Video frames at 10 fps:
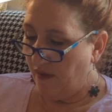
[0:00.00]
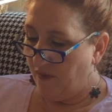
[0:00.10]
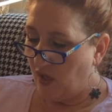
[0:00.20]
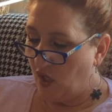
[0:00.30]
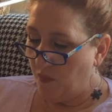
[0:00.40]
I've
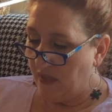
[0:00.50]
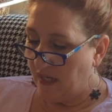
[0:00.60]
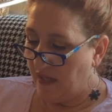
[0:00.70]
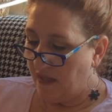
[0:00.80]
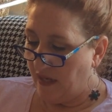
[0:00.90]

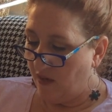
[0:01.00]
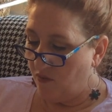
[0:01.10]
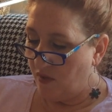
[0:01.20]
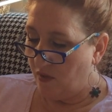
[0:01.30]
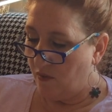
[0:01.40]
accumulated that I
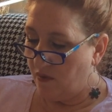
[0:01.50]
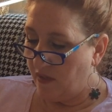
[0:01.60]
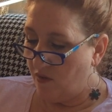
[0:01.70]
don't use,